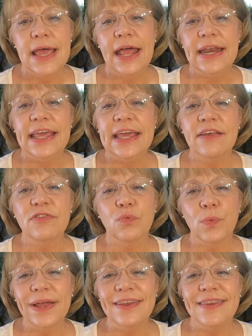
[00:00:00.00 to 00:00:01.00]
And he has
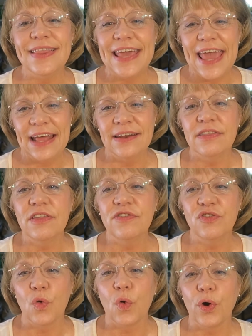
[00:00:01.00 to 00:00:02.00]
written the end of the
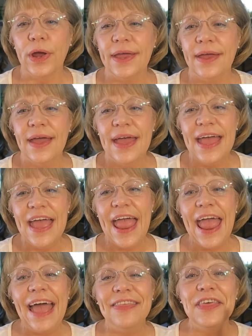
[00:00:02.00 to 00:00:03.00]
story,
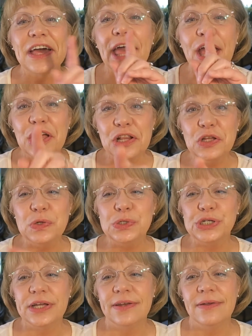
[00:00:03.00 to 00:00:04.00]
and the
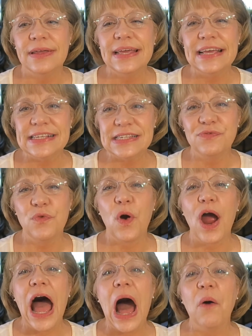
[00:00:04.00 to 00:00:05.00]
conclusion is
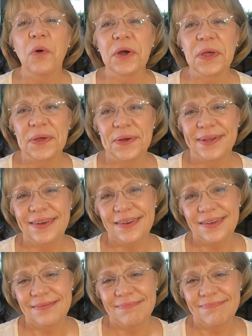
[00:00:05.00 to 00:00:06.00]
for our good.
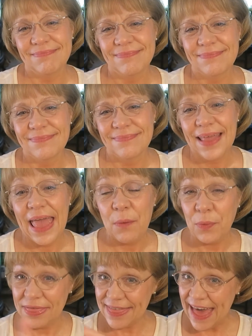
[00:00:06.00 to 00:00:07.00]

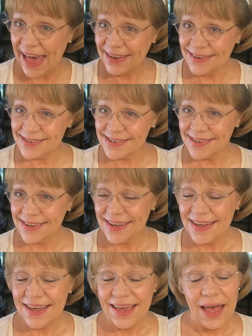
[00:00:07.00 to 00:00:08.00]
And with that,
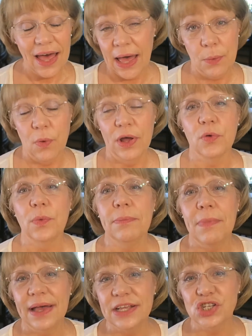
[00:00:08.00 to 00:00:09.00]
I want to
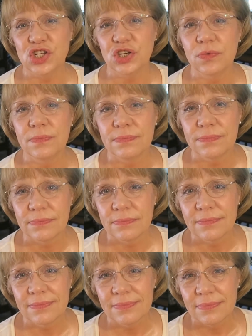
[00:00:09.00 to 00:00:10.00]
remind you,
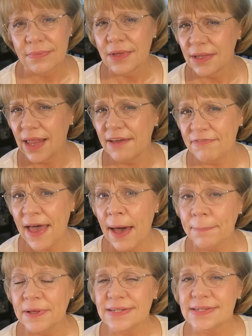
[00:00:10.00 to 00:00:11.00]
life
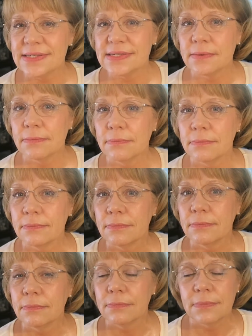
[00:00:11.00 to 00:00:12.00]
happens.
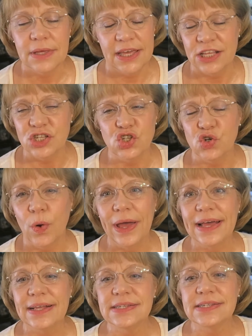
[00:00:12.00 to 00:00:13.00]
Enjoy
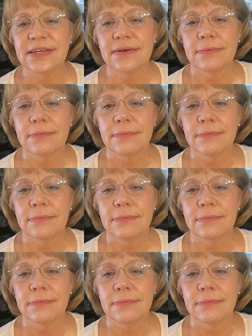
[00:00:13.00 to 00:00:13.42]
it.